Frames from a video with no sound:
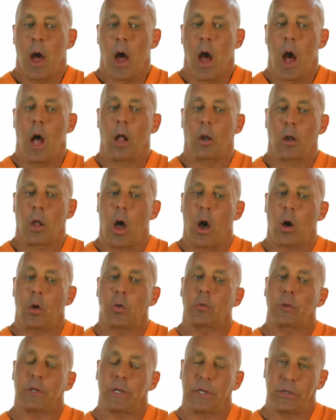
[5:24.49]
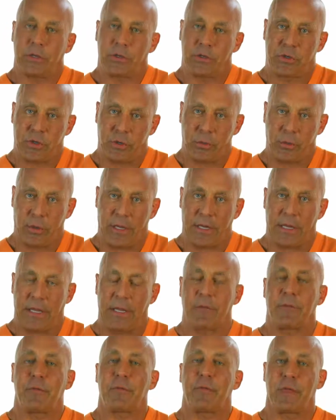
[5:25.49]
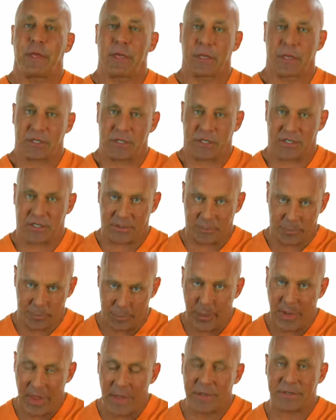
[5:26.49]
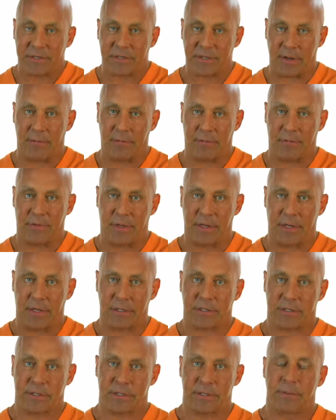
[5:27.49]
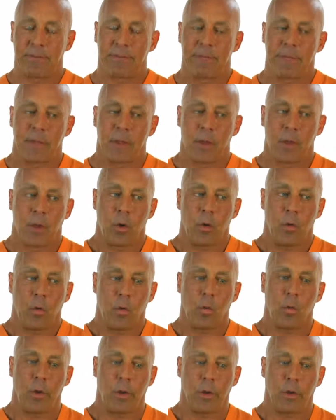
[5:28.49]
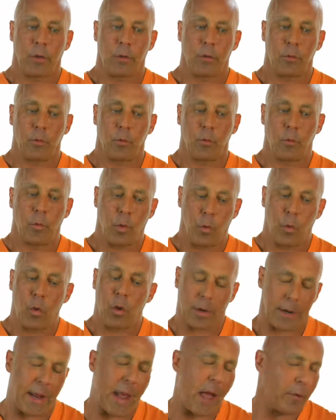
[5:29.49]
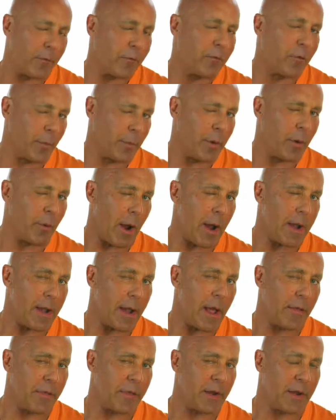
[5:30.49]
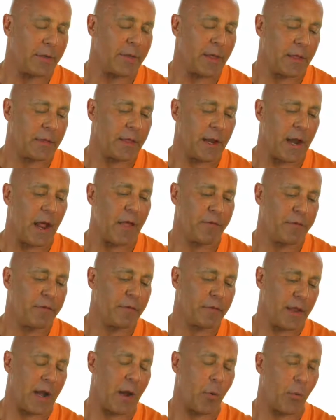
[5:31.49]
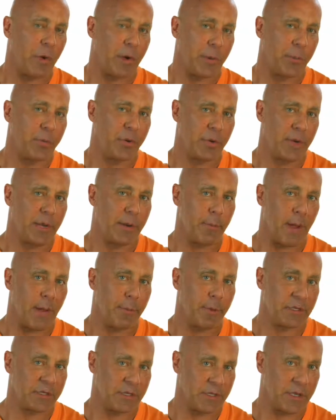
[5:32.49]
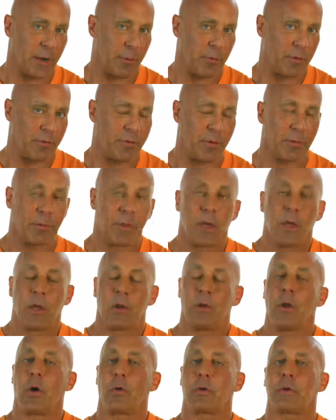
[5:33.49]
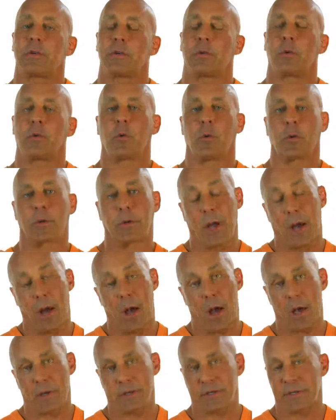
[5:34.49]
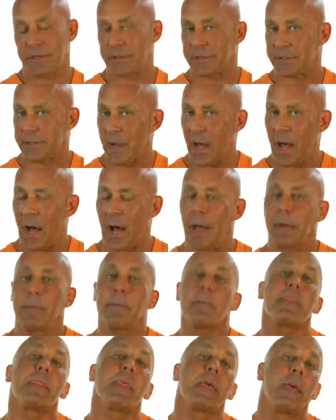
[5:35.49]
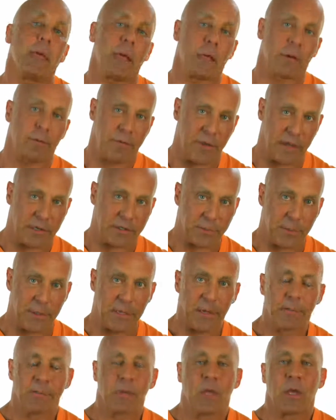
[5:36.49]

I'll only do it if the expense of this will work out for me right now that I feel that I want to put in my budget, that I want to feel. Notice the word cost is not investment.